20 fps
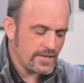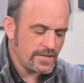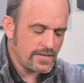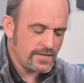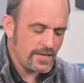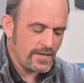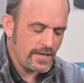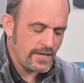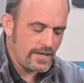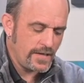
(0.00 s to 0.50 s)
Let's
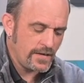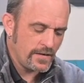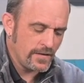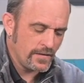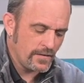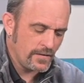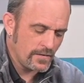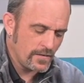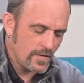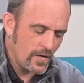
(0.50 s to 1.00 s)
see
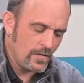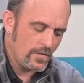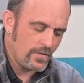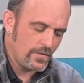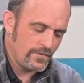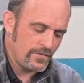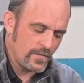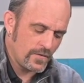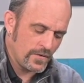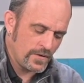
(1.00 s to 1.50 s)
here. Oh,
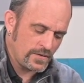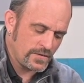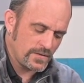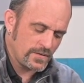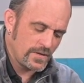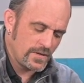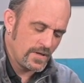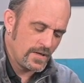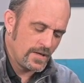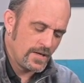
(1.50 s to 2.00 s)
of
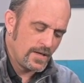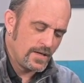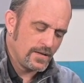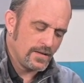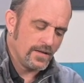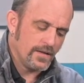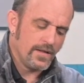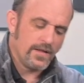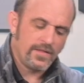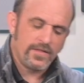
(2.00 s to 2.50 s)
course,
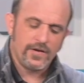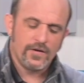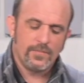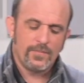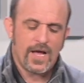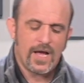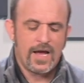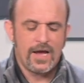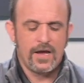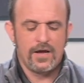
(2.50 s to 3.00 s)
the
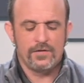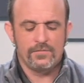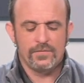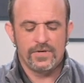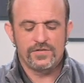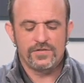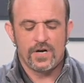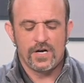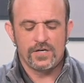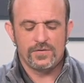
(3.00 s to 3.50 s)
lithium-ion
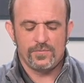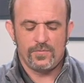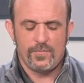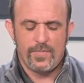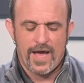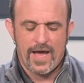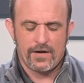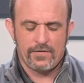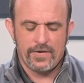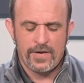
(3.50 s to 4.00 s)
rechargeable
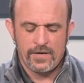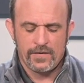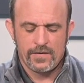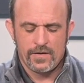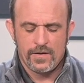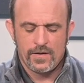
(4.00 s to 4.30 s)
battery.